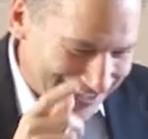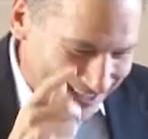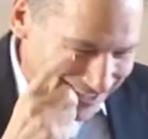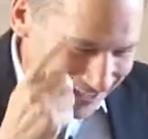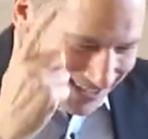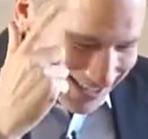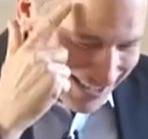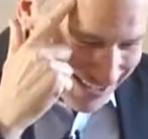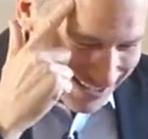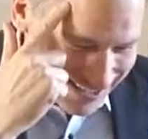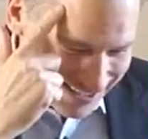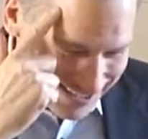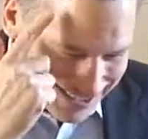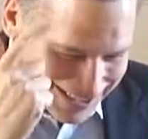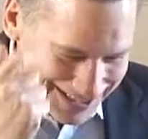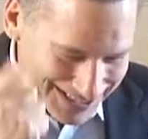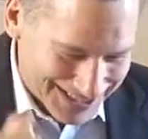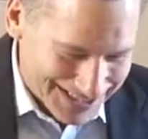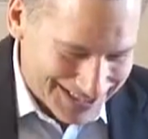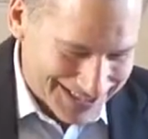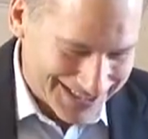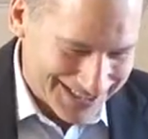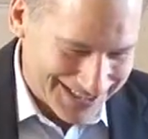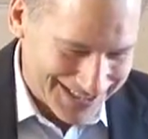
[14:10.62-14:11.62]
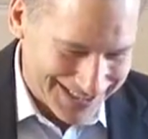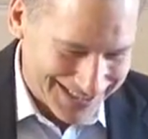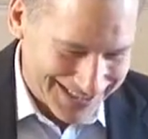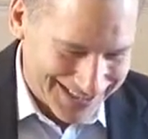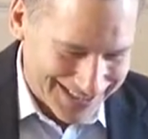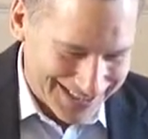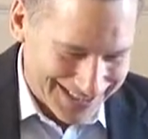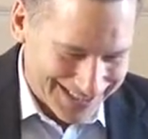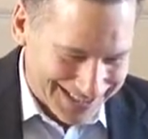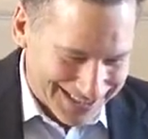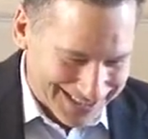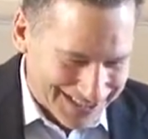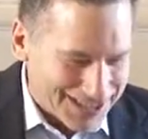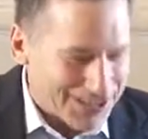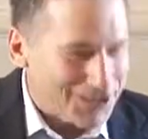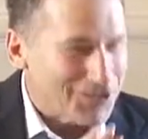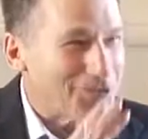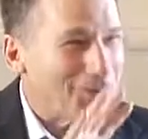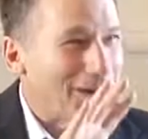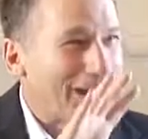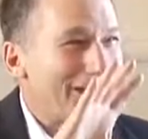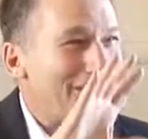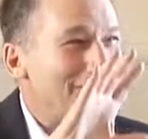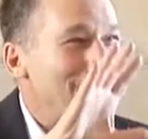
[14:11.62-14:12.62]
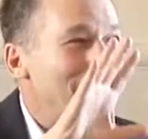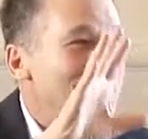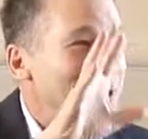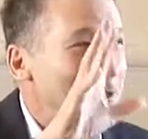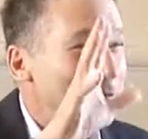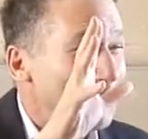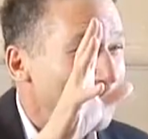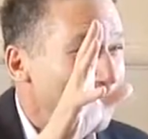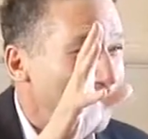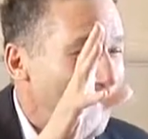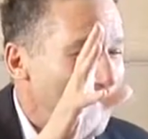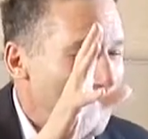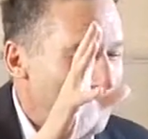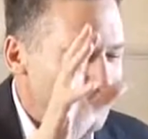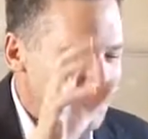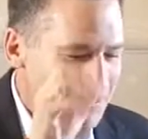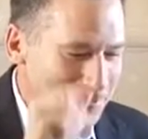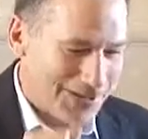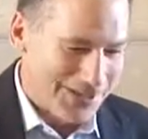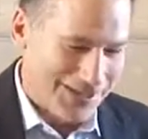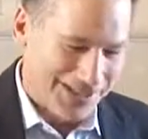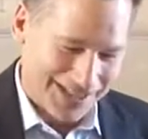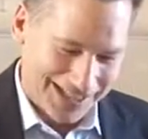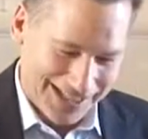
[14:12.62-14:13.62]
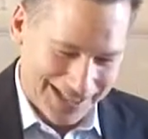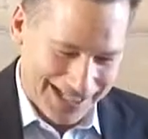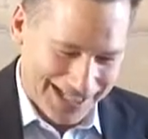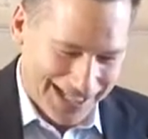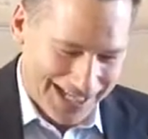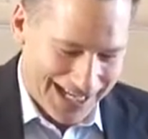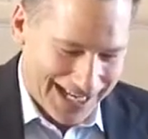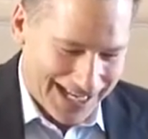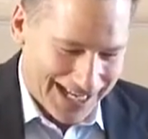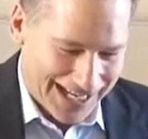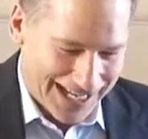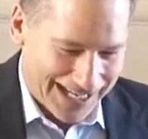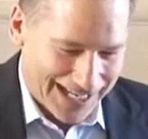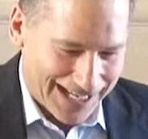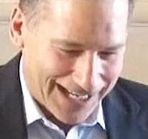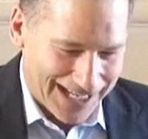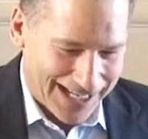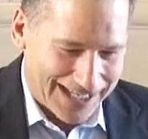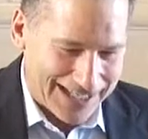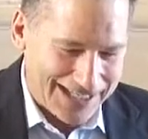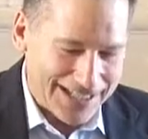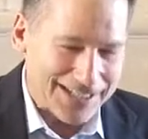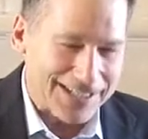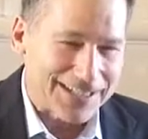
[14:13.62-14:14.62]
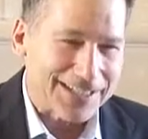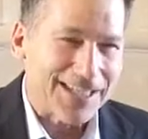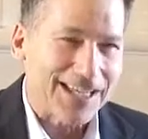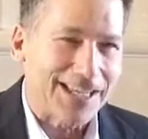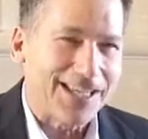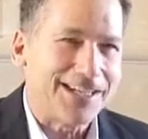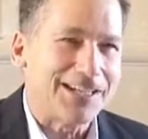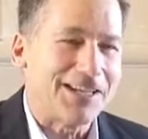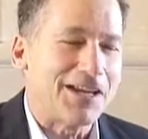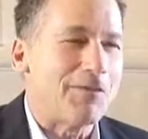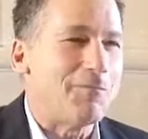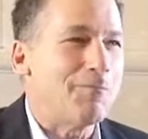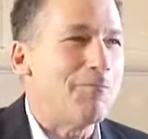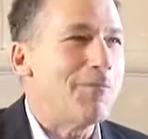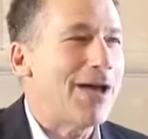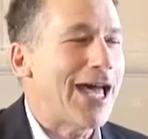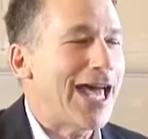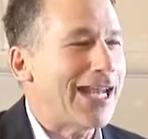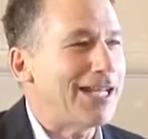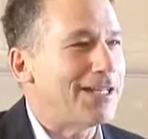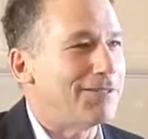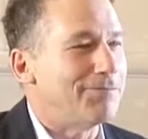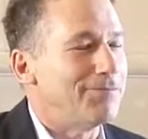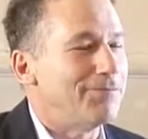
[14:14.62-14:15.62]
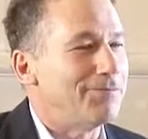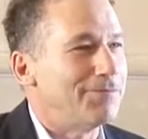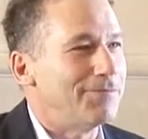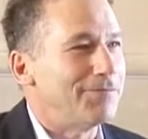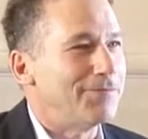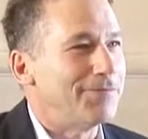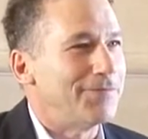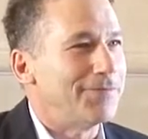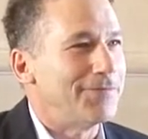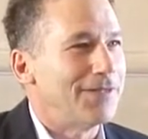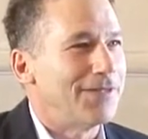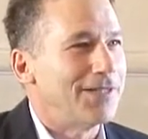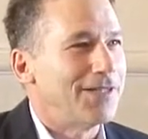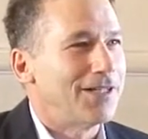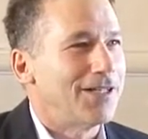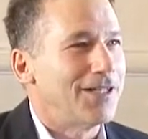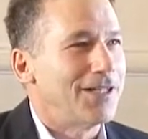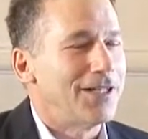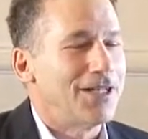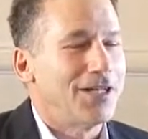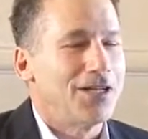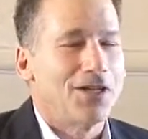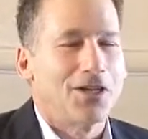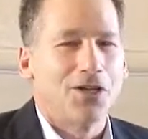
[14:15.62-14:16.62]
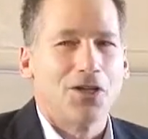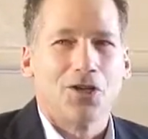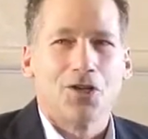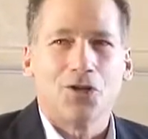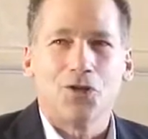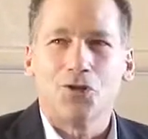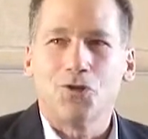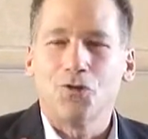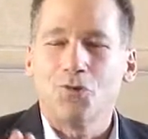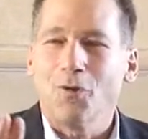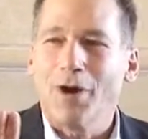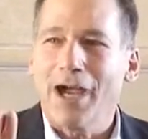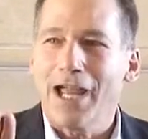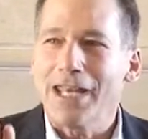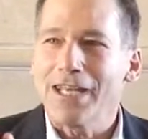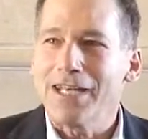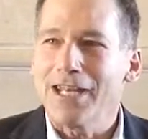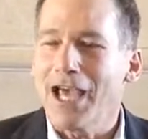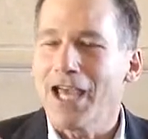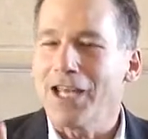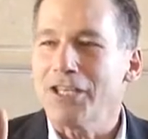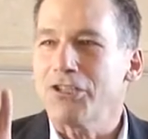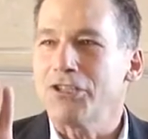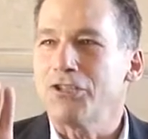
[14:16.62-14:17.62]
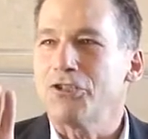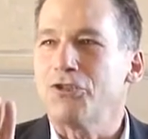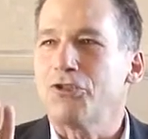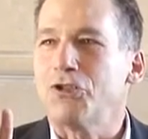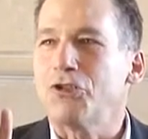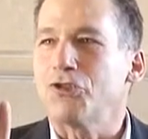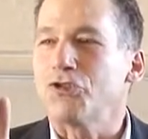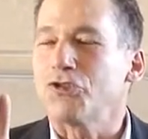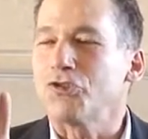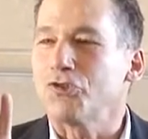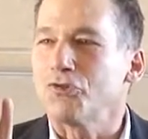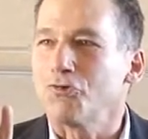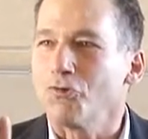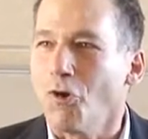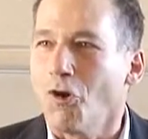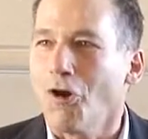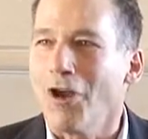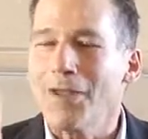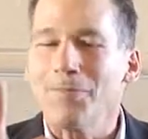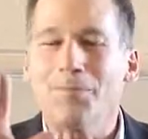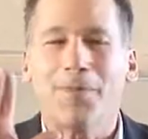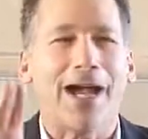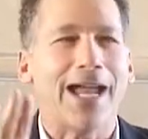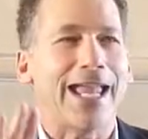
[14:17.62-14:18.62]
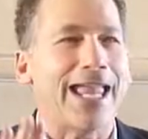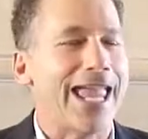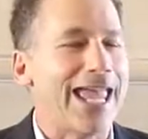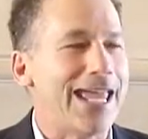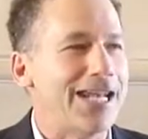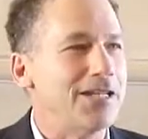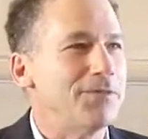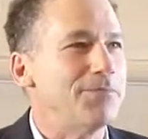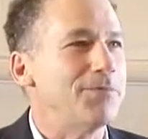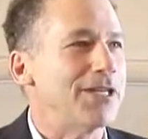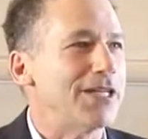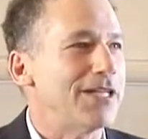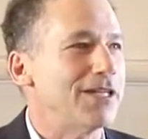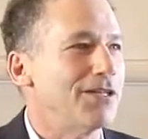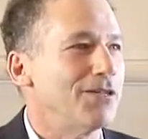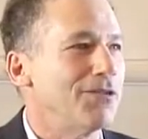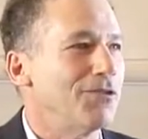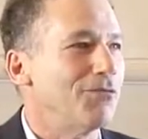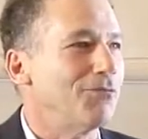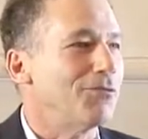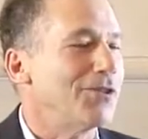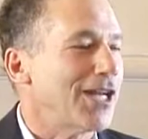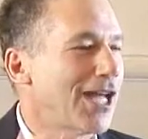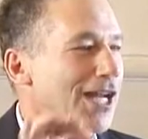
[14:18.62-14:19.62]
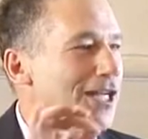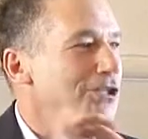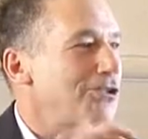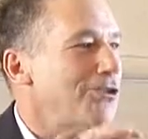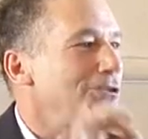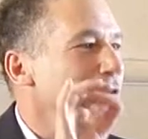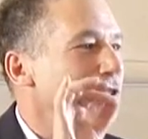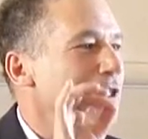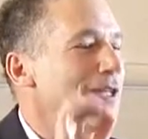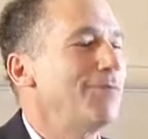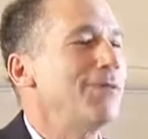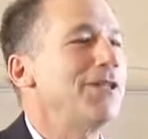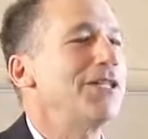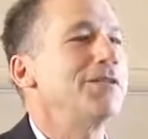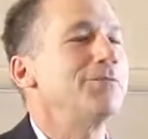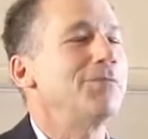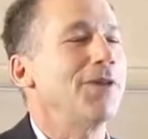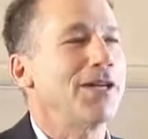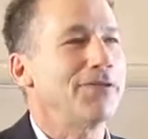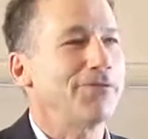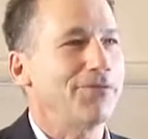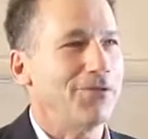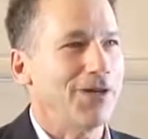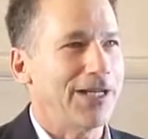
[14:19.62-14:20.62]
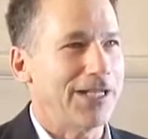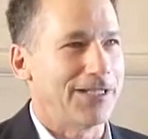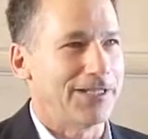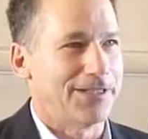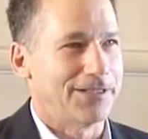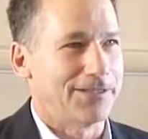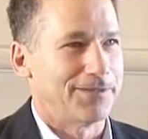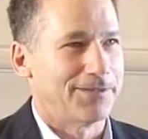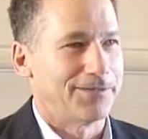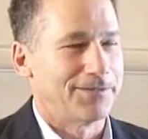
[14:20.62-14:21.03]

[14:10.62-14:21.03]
listened, tried to reframe, and he said, Madam, do I not destroy my enemy when I turn them into my friend?